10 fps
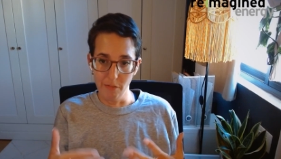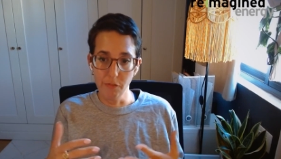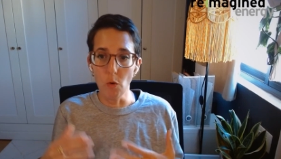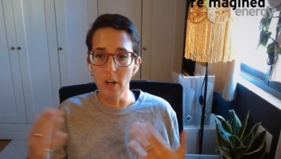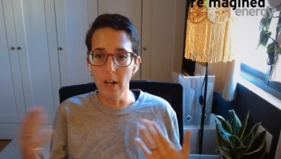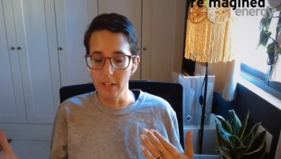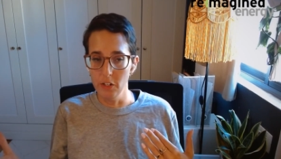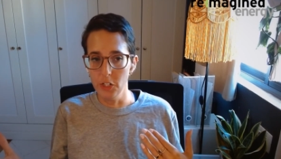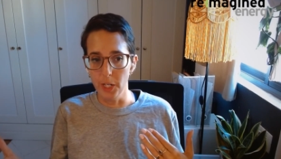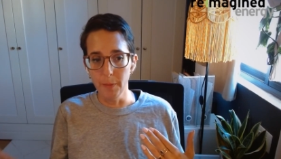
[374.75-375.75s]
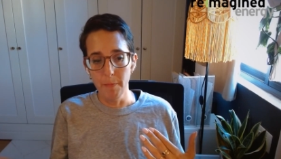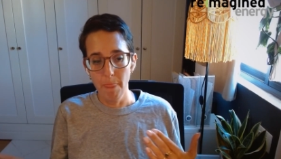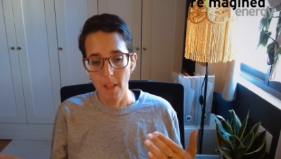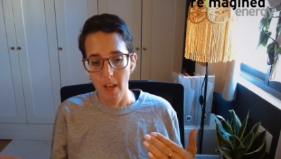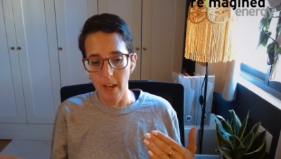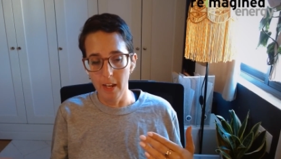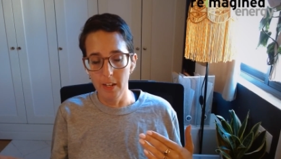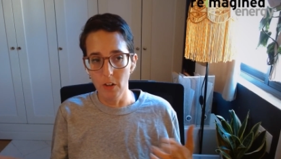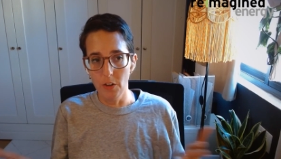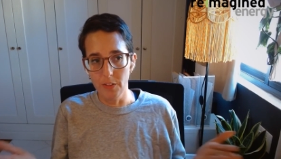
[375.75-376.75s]
for energy.
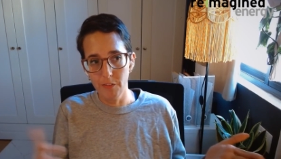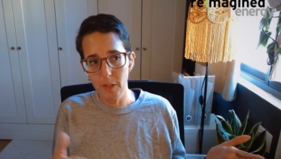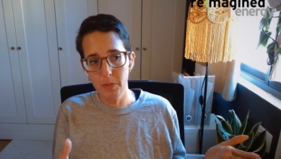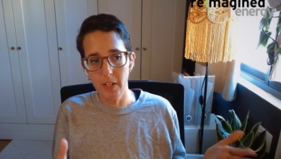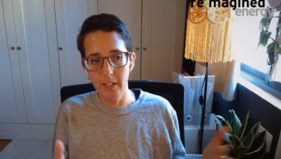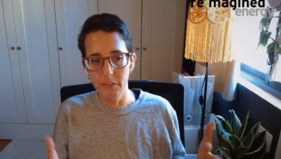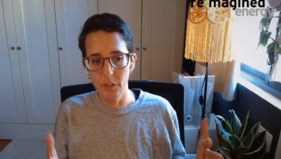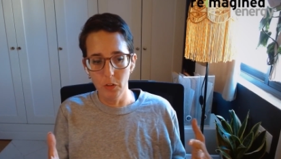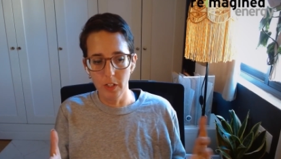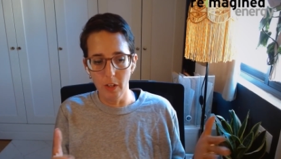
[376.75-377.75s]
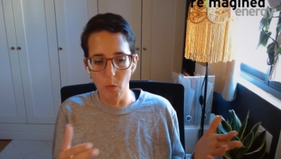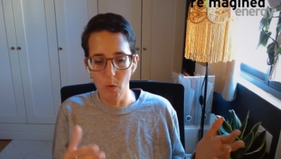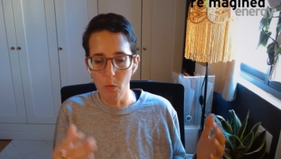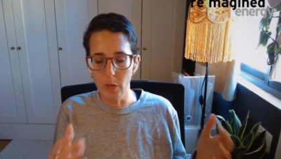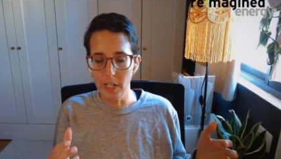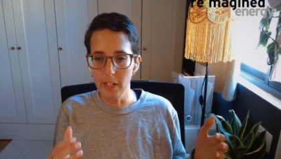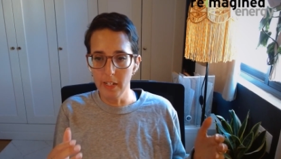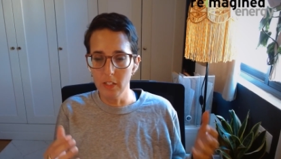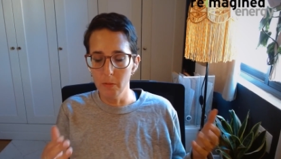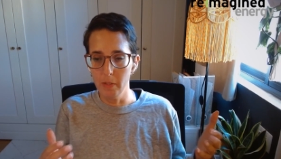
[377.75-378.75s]
And on the flip side, if you look at what we
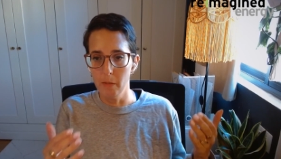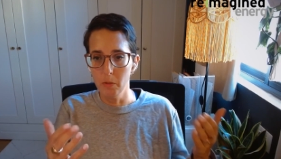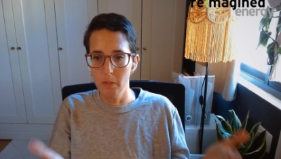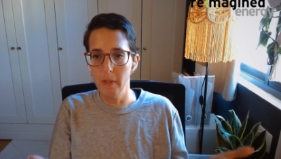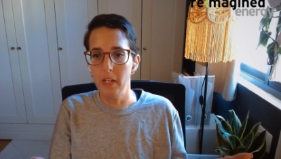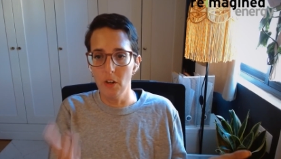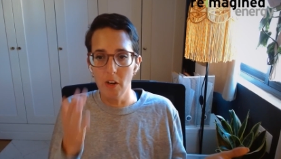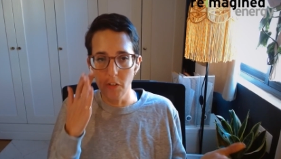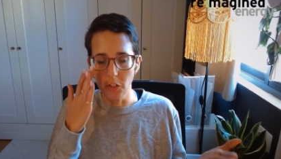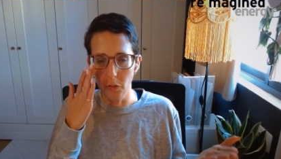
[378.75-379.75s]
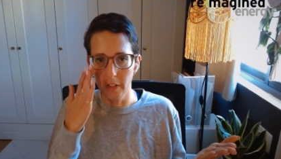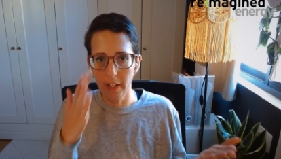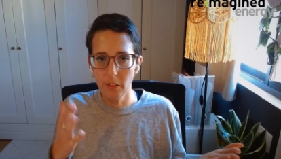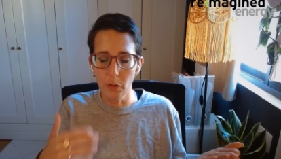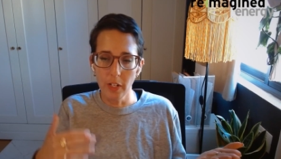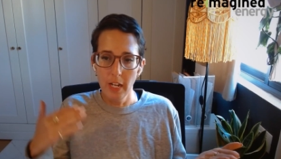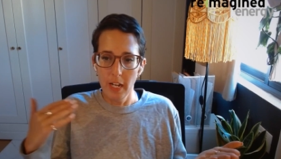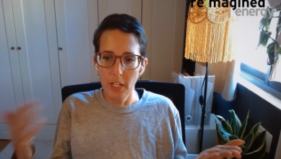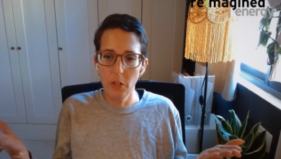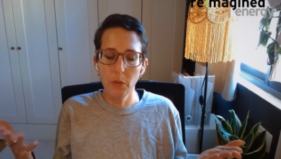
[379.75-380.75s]
need to be able to make an offer to a landlord,
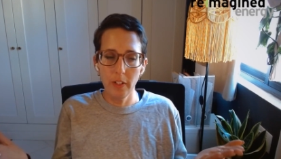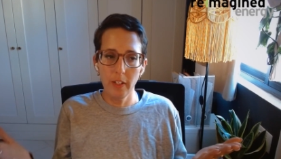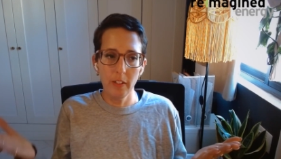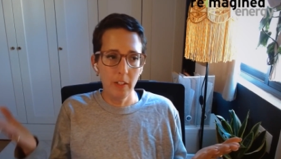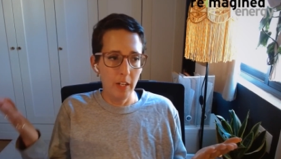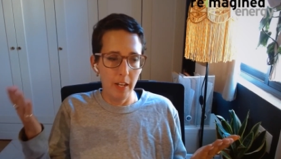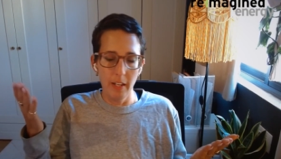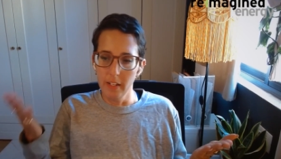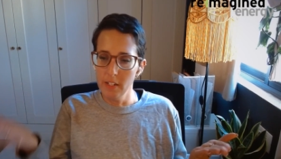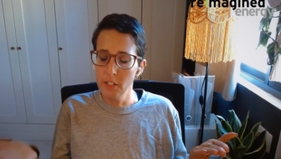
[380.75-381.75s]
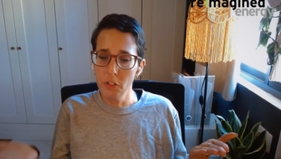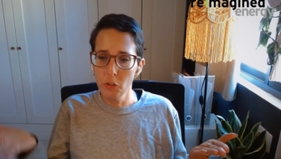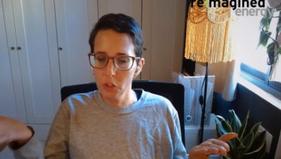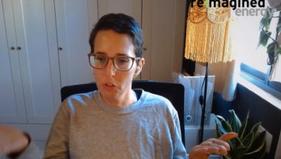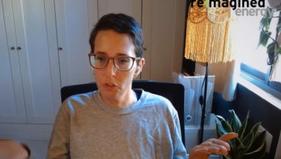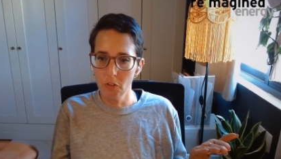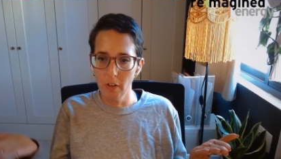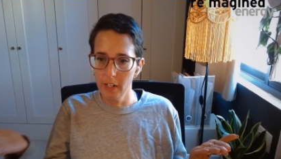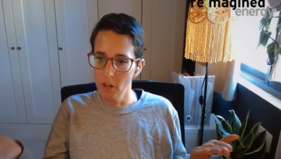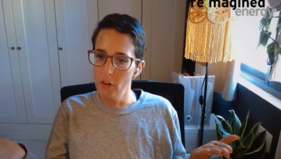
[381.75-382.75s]
you need an institutional
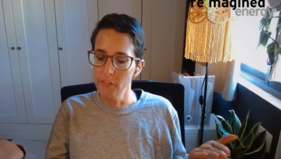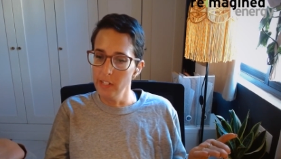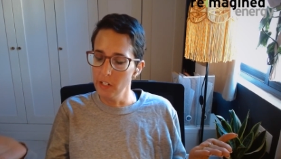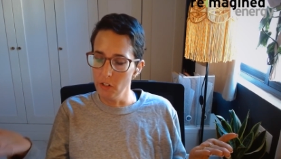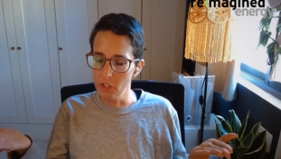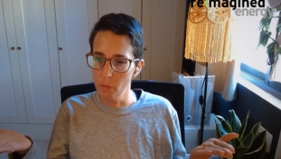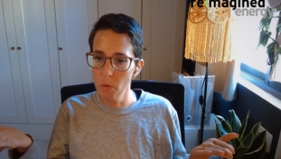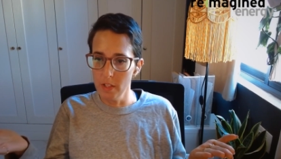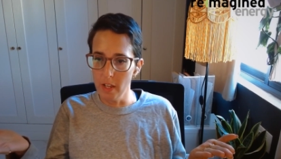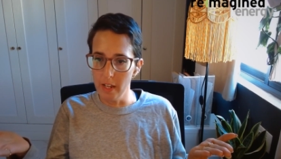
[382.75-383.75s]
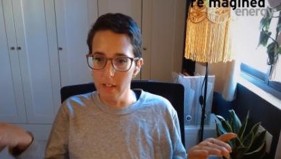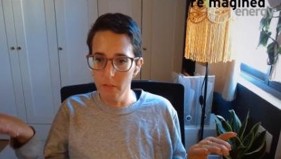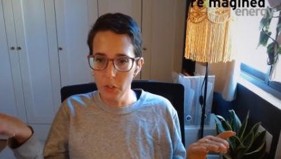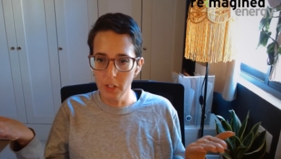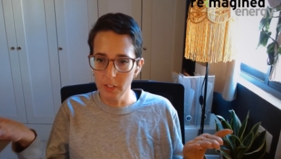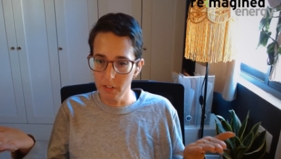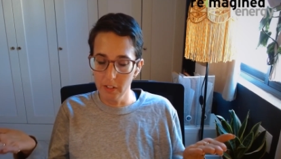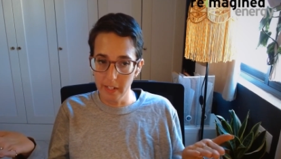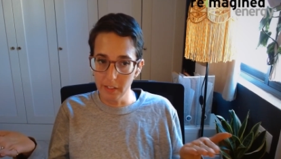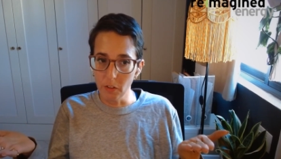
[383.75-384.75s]
grade off-taker, someone that you can tell the
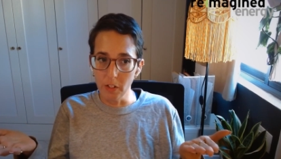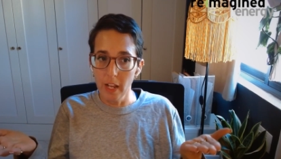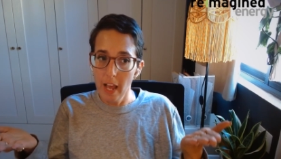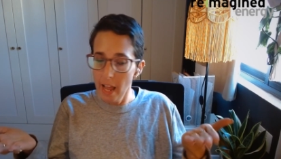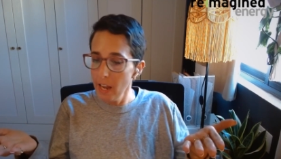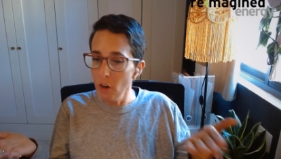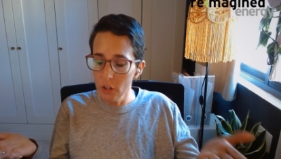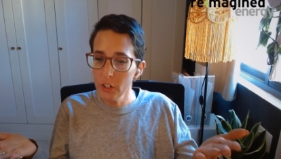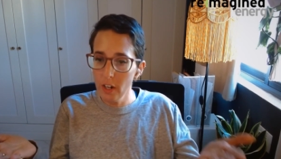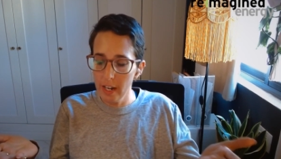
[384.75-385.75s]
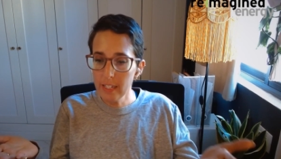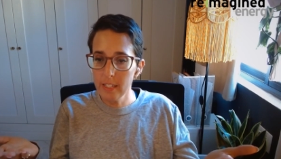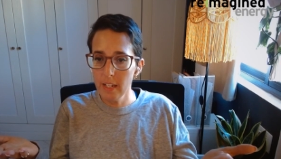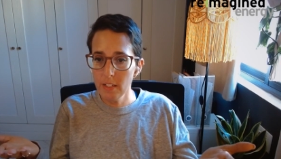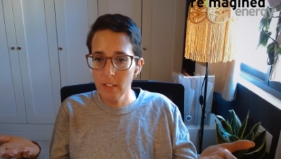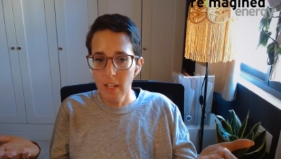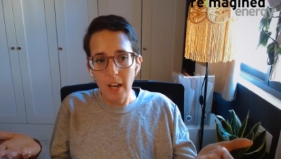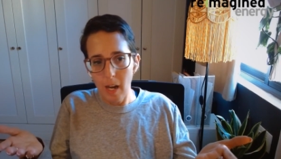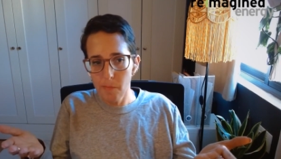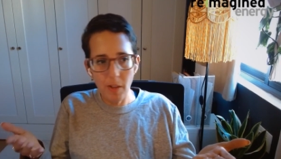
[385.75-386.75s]
landlord, hey, all your excess,
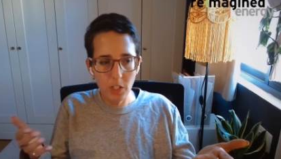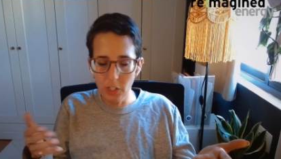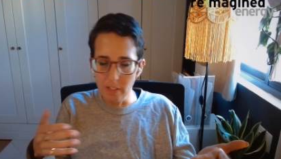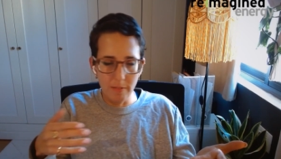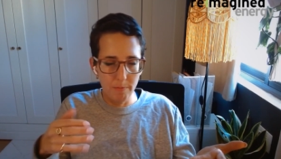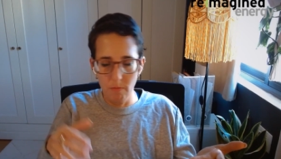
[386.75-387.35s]
I'm not just